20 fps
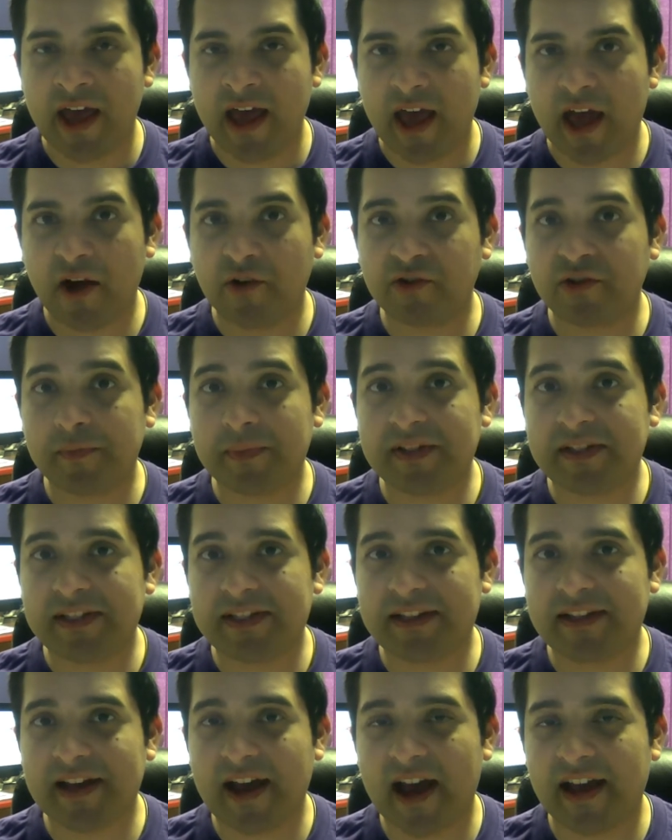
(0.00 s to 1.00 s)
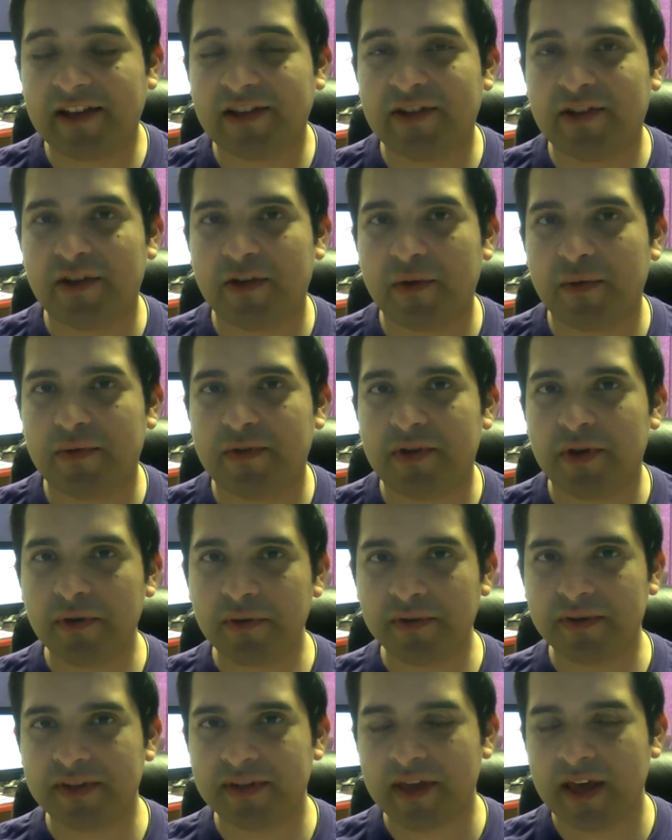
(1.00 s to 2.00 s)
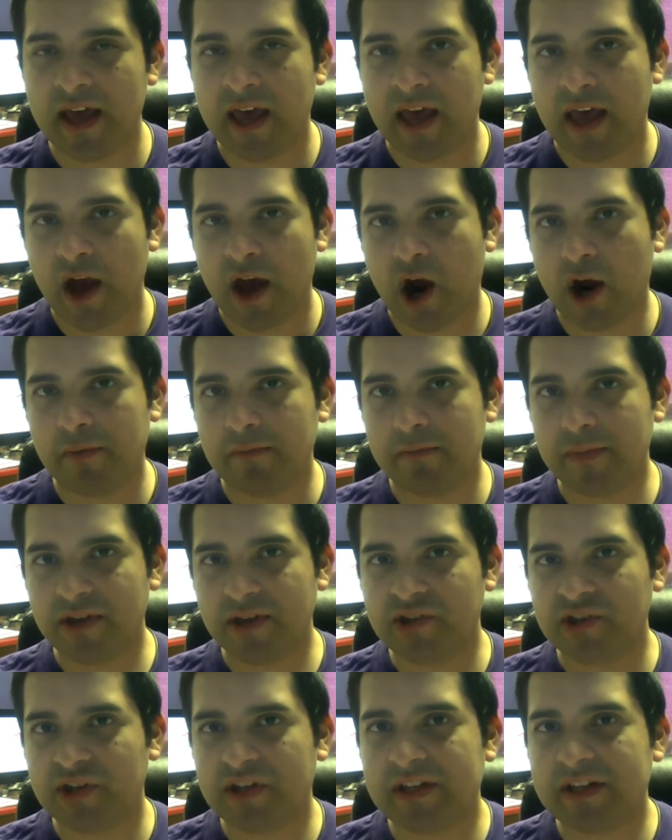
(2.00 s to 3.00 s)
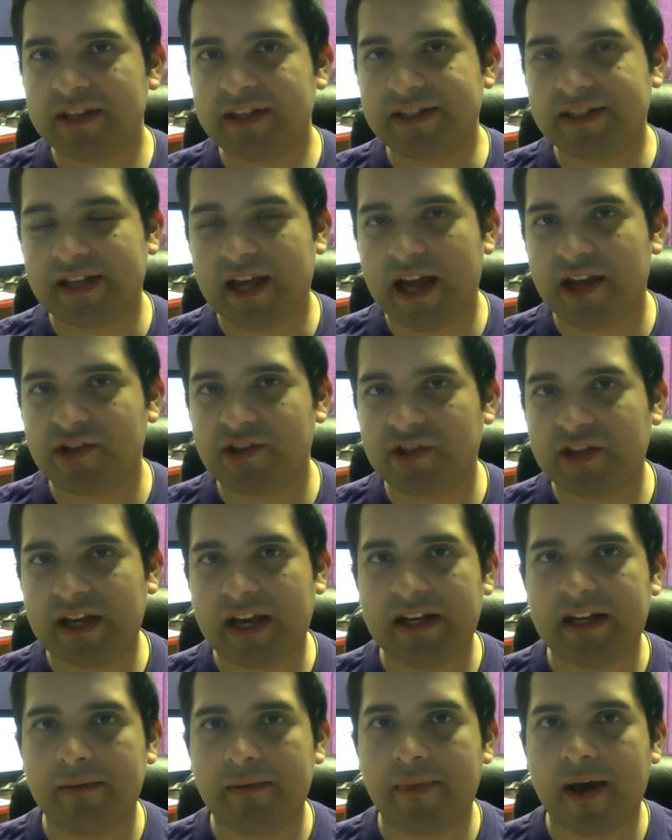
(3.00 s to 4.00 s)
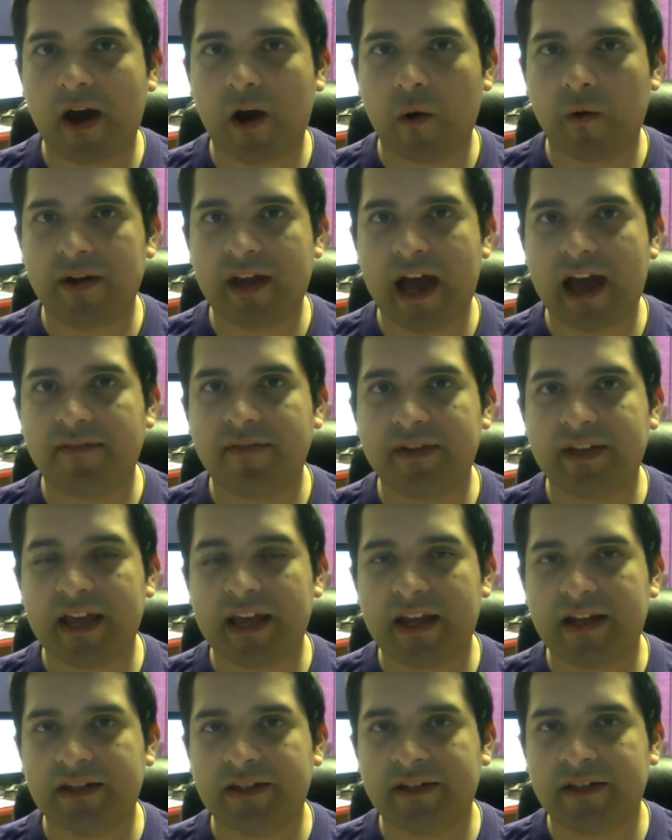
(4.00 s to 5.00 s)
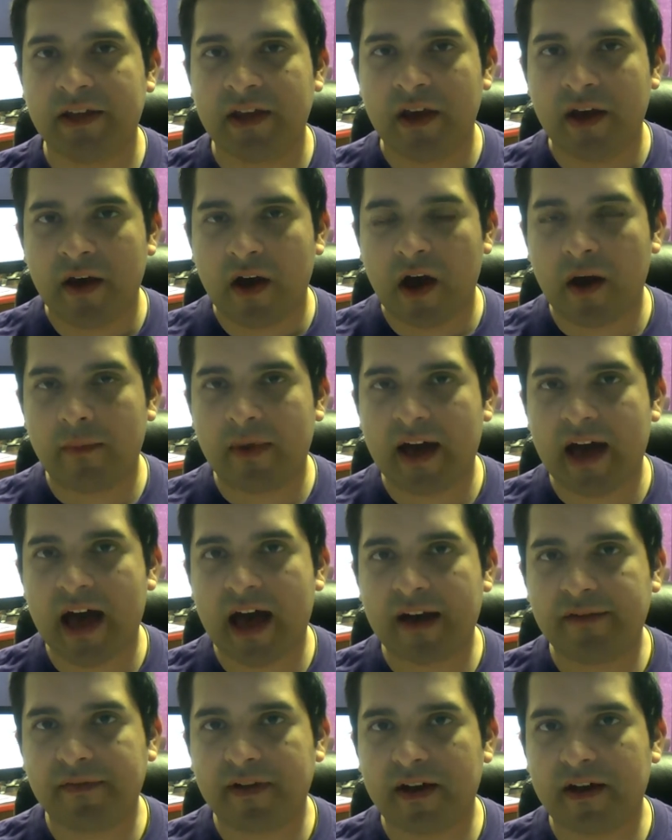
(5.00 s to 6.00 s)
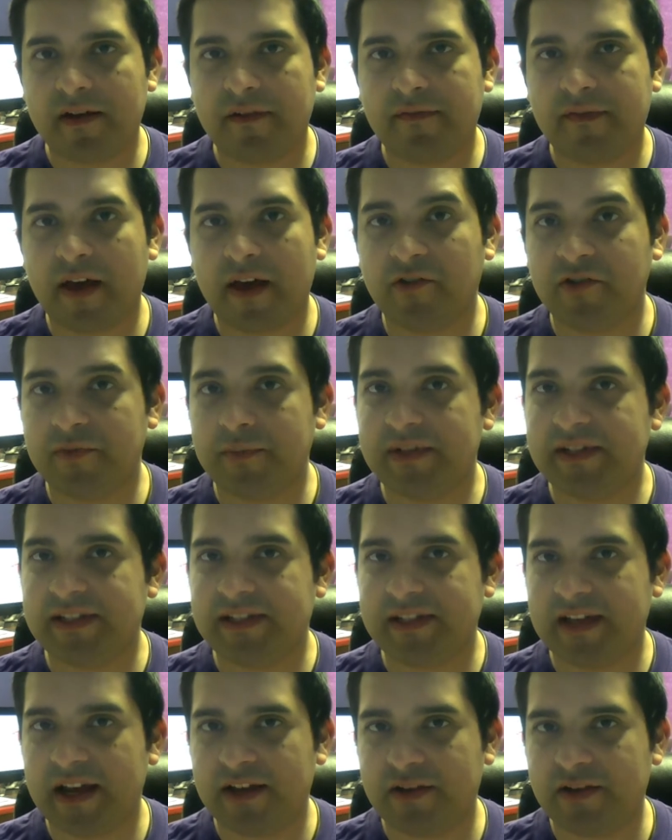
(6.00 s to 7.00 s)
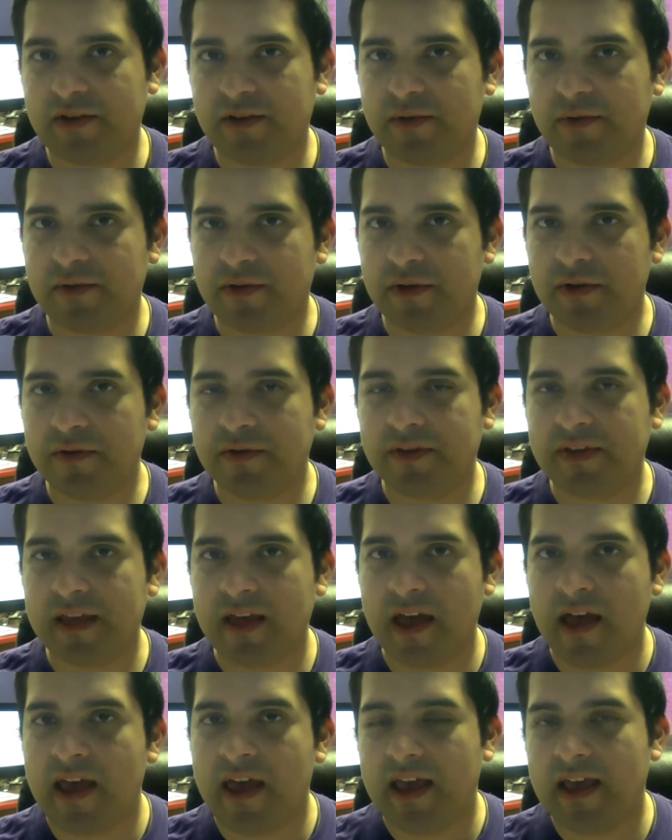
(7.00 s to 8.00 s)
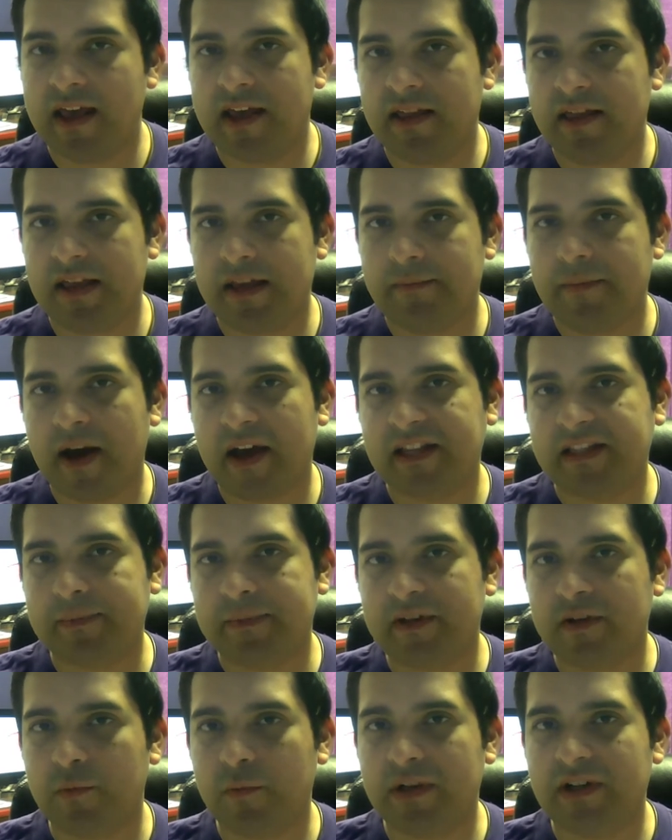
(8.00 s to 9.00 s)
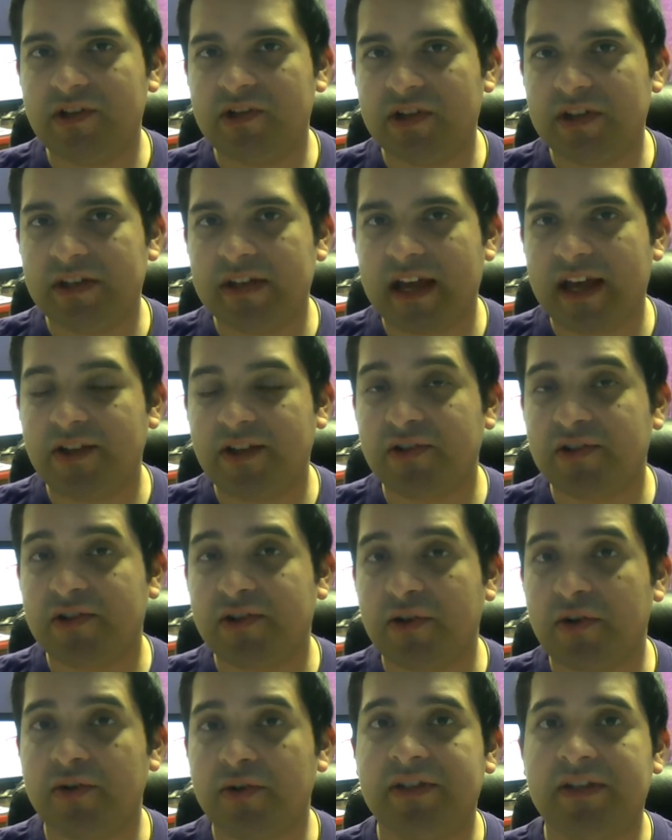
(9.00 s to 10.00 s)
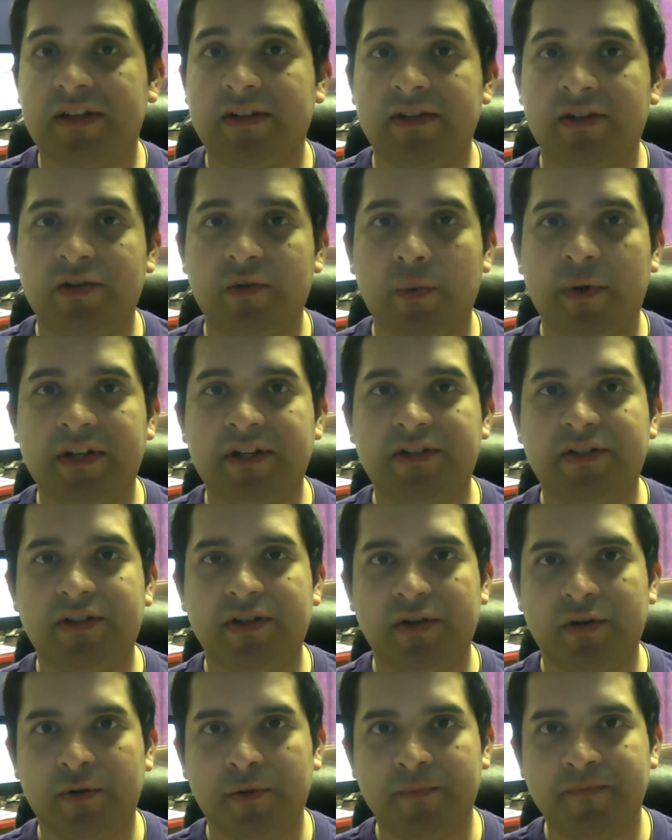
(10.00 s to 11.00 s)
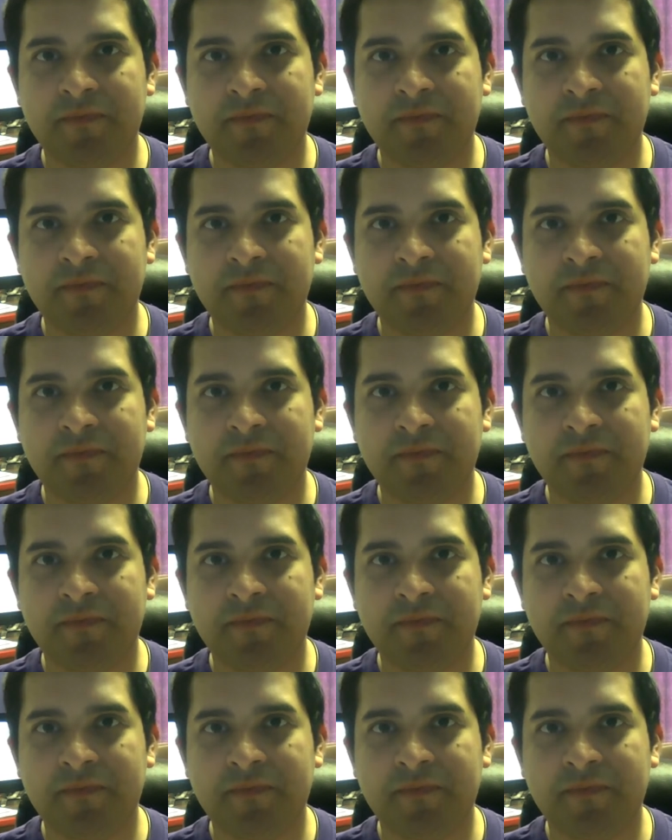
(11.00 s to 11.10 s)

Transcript: LGBTIQ youth. Our mission is to educate, empower, and advocate on behalf of LGBTIQ youth in the Pikes Peak region, ages 13 to 22,